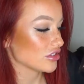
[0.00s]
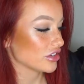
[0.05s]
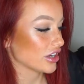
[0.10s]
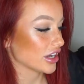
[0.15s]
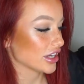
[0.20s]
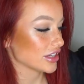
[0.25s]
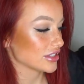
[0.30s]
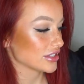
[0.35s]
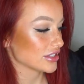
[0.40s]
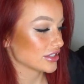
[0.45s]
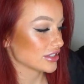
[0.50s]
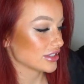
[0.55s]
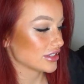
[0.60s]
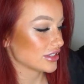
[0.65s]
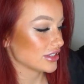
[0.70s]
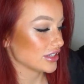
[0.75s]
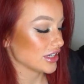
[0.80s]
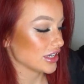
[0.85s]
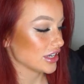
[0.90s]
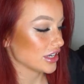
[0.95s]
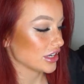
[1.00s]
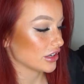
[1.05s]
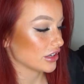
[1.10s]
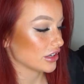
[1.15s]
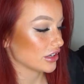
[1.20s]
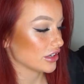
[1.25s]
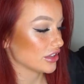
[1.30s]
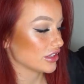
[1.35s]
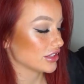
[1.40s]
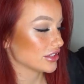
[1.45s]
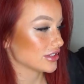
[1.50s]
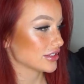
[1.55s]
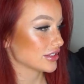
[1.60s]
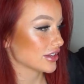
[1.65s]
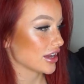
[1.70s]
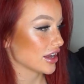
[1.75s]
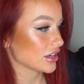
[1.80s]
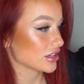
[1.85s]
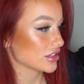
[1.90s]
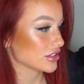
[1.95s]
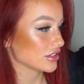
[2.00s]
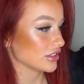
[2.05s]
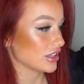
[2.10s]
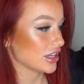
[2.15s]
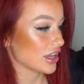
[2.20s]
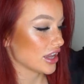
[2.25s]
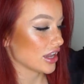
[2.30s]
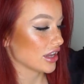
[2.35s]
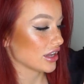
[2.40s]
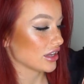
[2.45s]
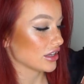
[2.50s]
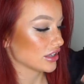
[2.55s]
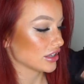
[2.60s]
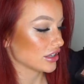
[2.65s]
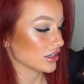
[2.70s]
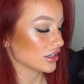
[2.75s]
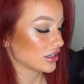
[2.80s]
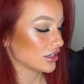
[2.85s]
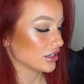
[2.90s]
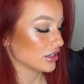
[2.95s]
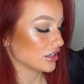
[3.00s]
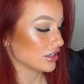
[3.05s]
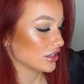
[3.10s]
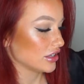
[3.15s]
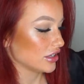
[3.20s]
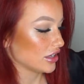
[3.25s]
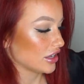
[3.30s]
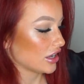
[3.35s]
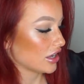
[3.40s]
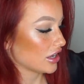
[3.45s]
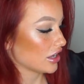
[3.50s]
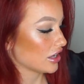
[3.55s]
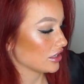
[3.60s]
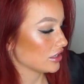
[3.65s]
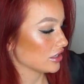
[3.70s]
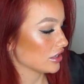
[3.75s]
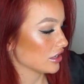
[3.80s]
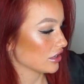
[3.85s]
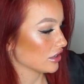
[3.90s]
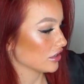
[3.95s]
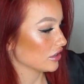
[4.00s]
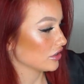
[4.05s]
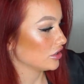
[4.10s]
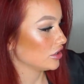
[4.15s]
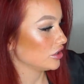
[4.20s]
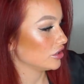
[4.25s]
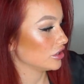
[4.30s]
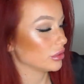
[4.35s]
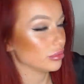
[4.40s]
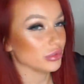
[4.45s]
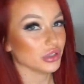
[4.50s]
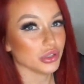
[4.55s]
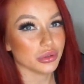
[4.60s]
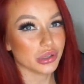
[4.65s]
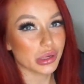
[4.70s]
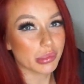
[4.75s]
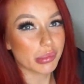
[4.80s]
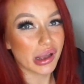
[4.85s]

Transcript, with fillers: you guys see here this is actually a a uh, Huda Beauty